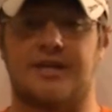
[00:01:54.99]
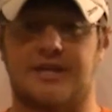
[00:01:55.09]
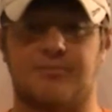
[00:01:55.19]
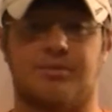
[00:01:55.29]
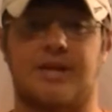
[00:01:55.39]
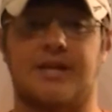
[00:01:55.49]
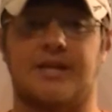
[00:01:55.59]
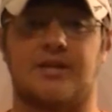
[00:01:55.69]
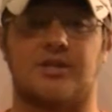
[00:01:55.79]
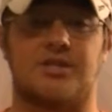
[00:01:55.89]
in plain
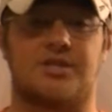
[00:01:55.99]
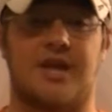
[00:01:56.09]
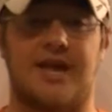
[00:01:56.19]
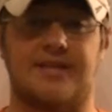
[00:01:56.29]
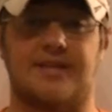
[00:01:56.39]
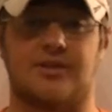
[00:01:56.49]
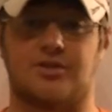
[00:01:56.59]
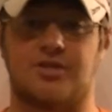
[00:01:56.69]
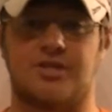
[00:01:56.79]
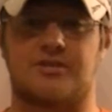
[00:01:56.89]
English, and then
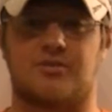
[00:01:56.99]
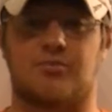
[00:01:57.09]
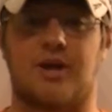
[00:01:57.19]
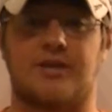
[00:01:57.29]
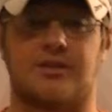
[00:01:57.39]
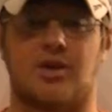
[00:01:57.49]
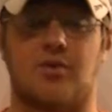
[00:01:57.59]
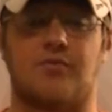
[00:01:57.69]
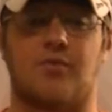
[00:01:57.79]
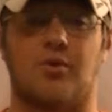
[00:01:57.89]
it'll just write the
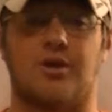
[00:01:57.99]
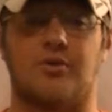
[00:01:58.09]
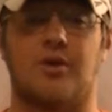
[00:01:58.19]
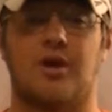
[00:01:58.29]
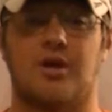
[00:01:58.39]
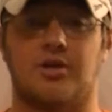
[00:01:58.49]
code for you.